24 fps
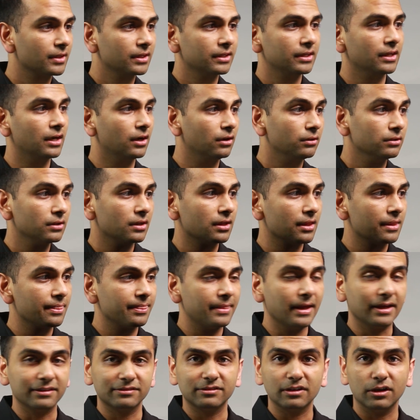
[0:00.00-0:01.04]
you know,
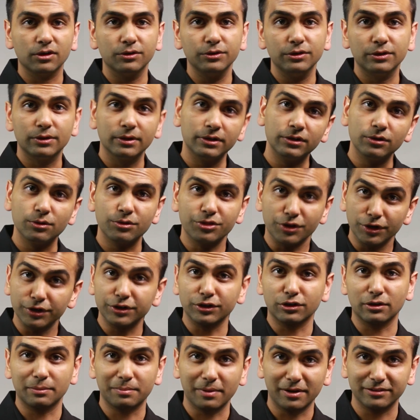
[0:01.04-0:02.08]
that's how you can do
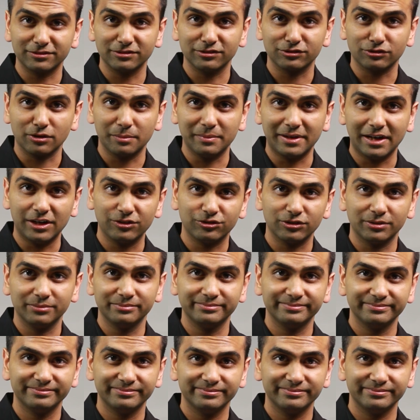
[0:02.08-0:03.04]
third-degree price discrimination.